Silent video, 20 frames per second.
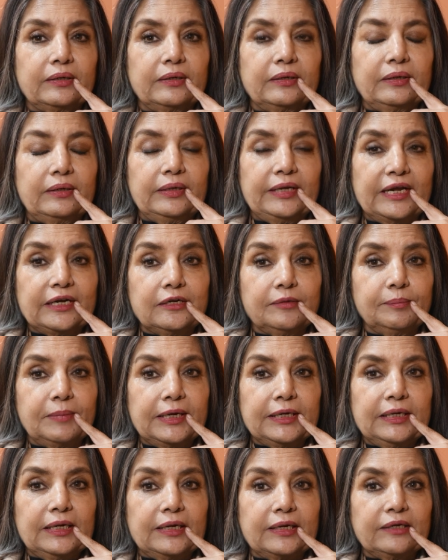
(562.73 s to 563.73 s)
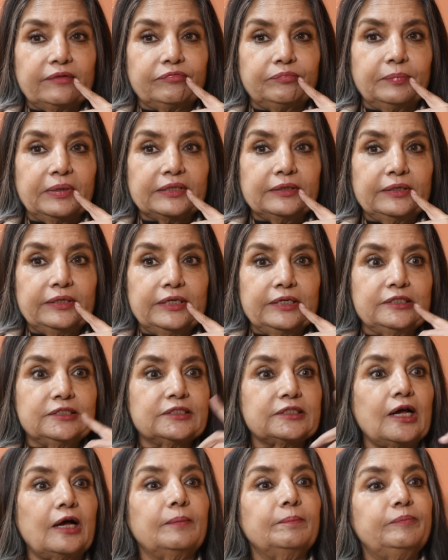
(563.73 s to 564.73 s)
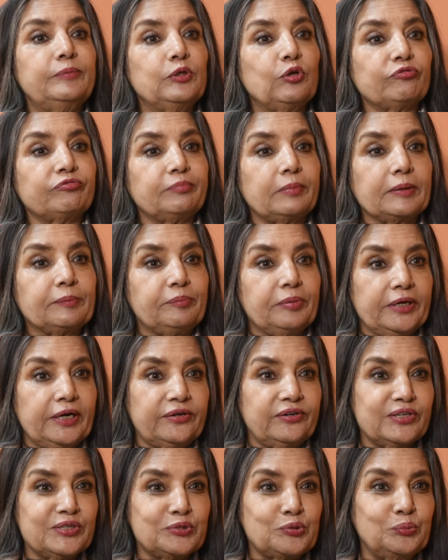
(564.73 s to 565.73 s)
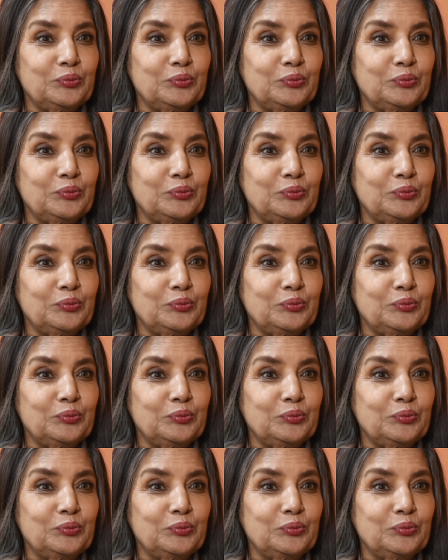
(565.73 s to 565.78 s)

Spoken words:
led my life by the example of my parents,